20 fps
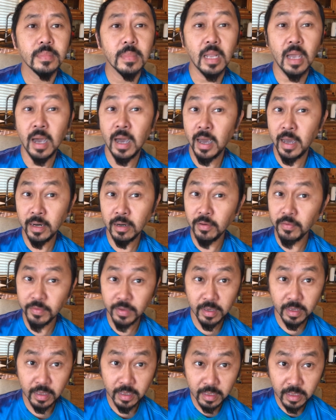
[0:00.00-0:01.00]
I don't think
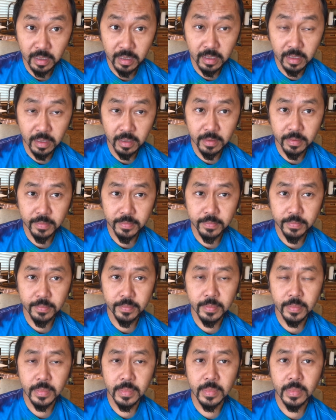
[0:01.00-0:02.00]
it did.
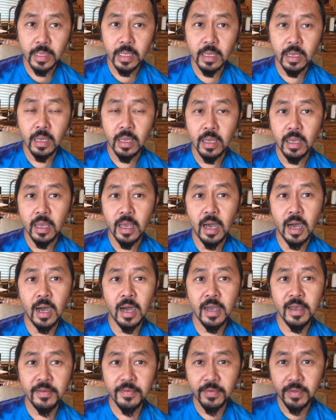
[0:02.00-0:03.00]
I
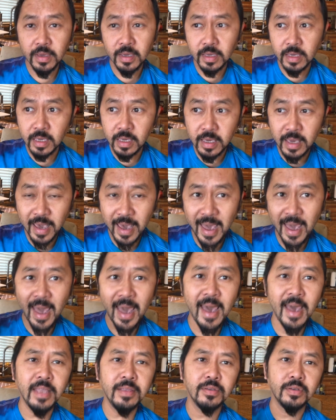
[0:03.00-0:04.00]
think he
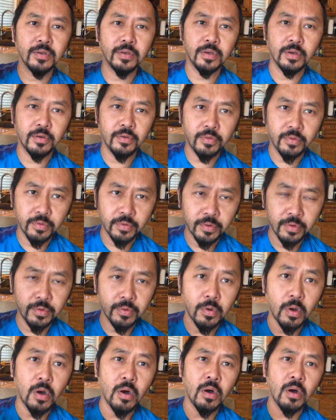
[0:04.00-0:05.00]
had to go through
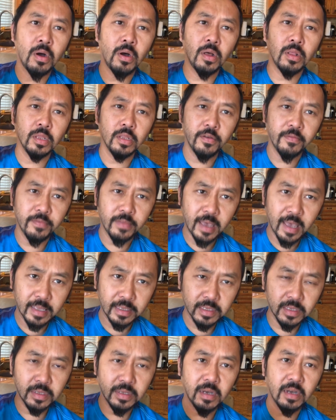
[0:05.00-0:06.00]
all of that
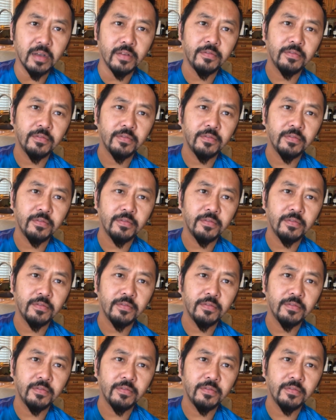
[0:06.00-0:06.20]
stuff.